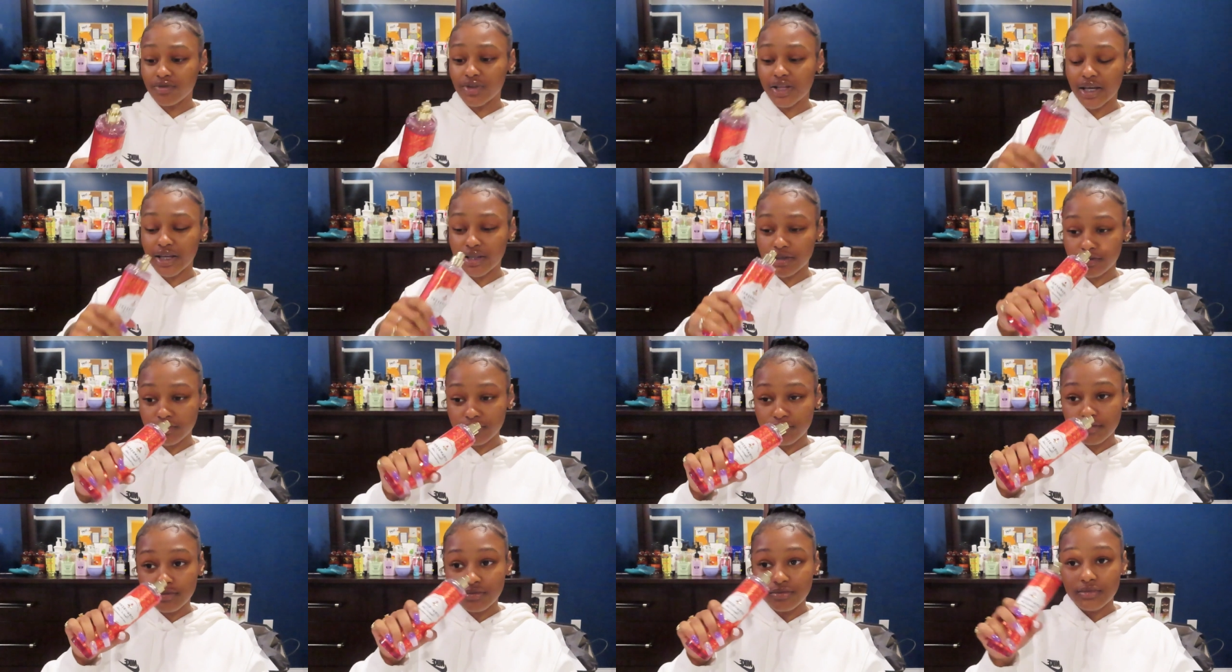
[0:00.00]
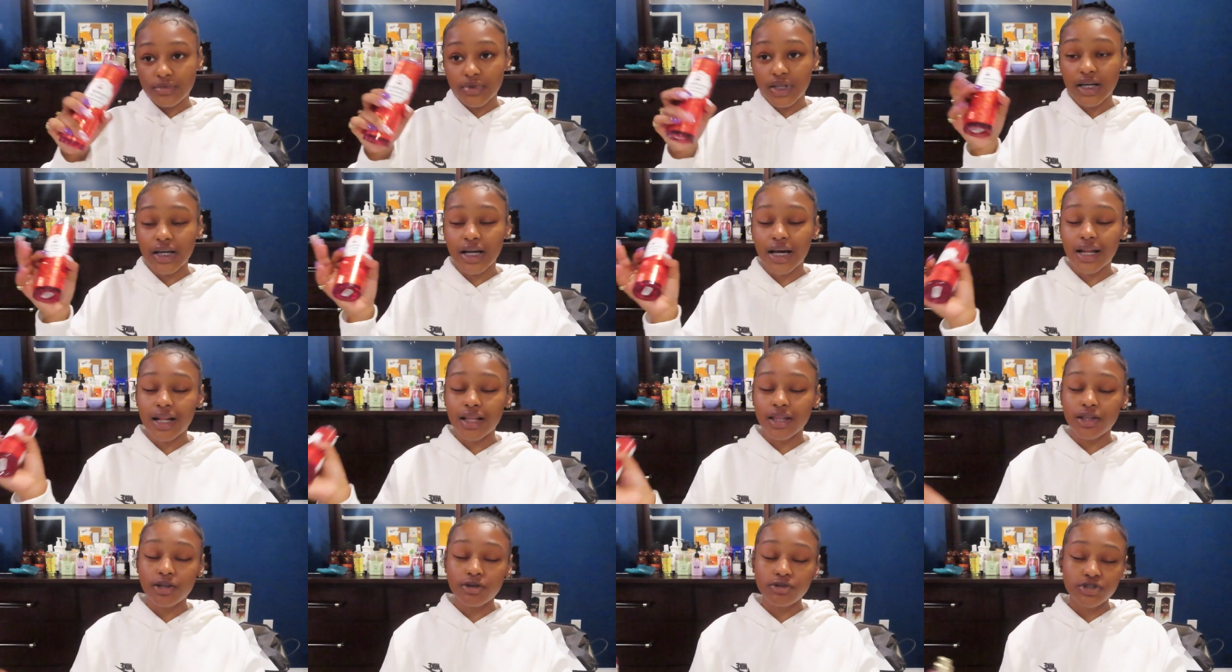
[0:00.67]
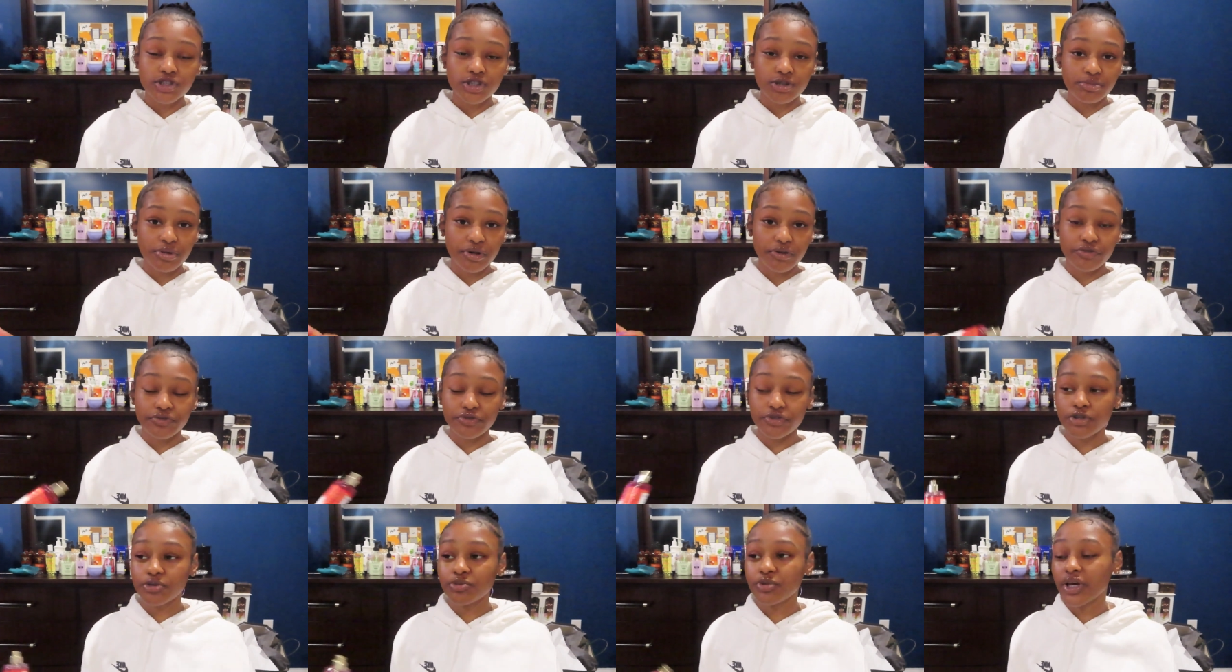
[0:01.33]
Like I got a lotion,
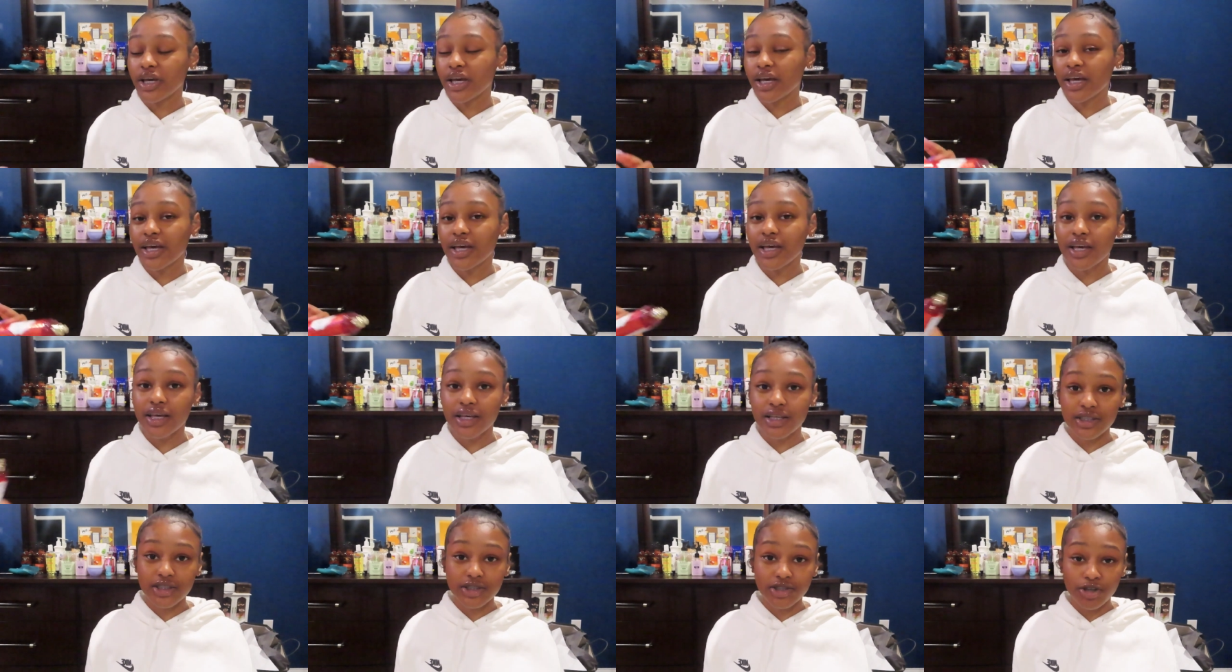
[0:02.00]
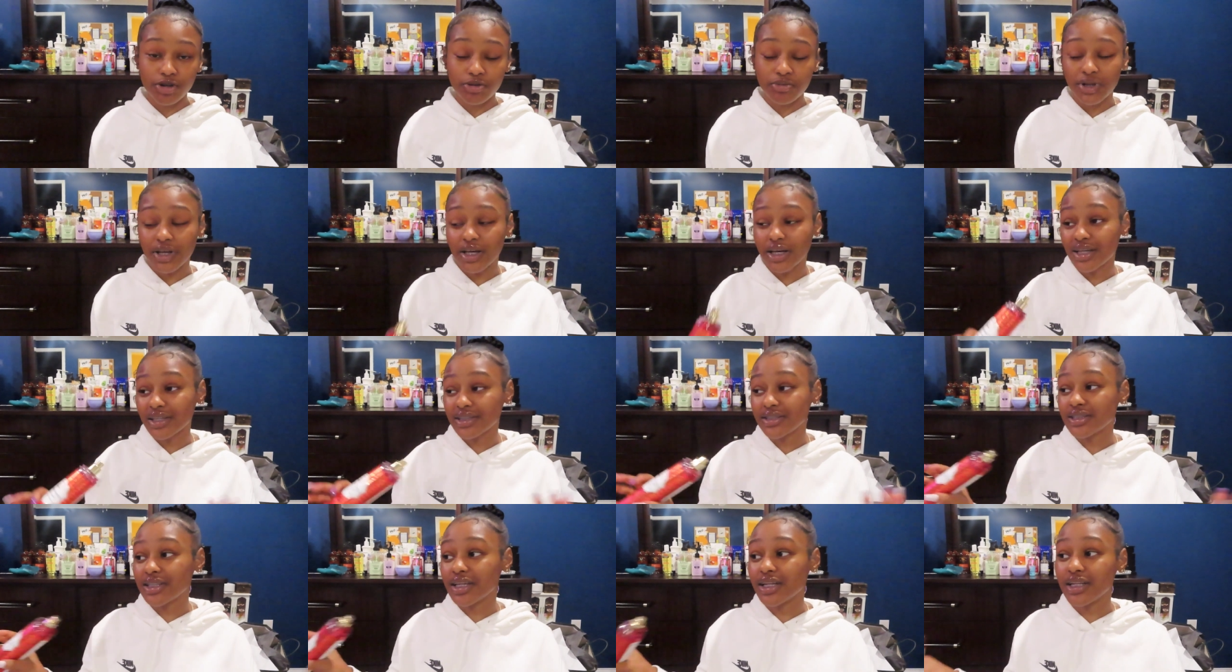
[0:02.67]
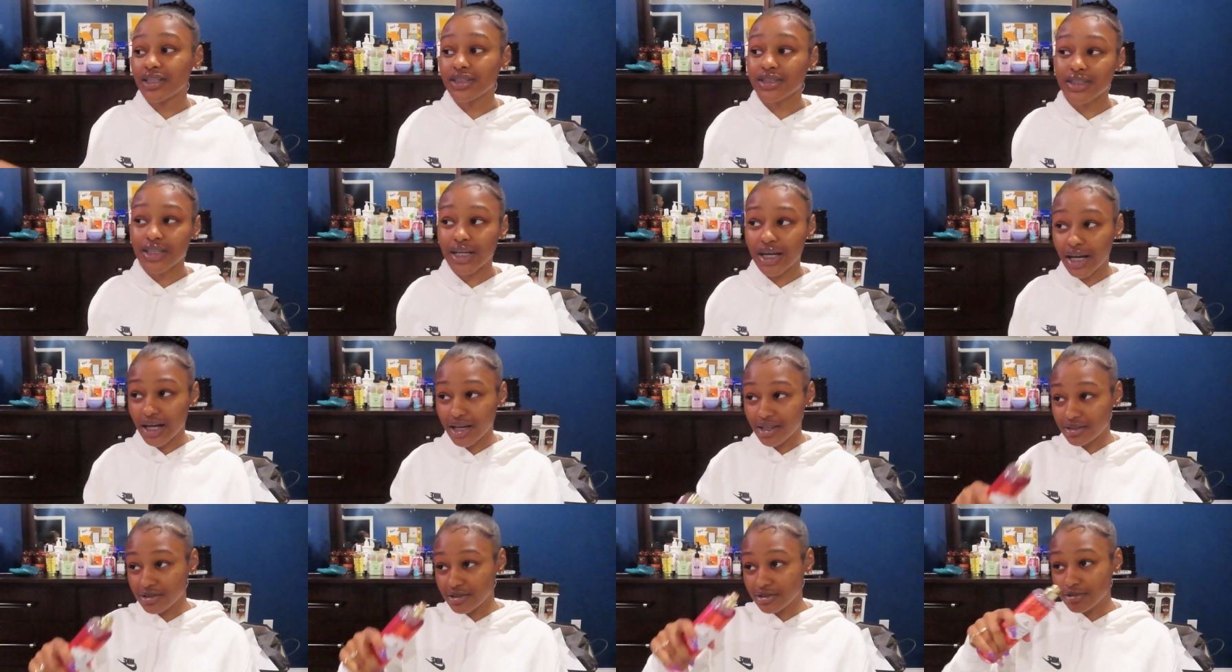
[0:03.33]
perfume, the hand soap, hand
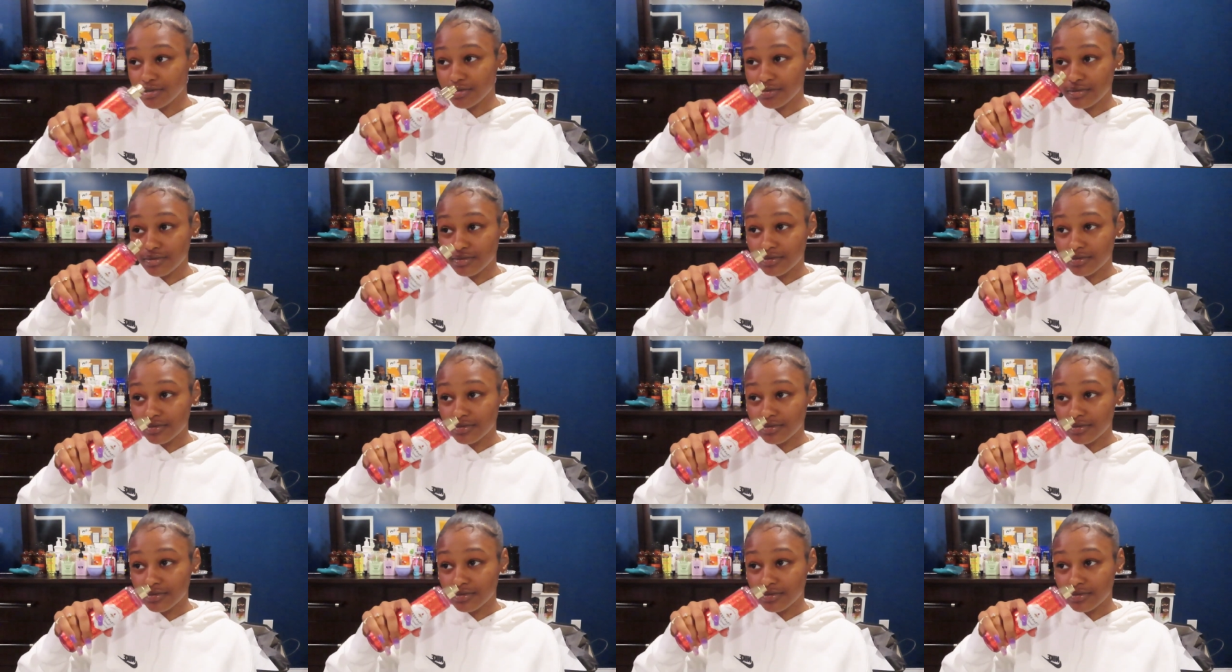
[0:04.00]
sanitizer.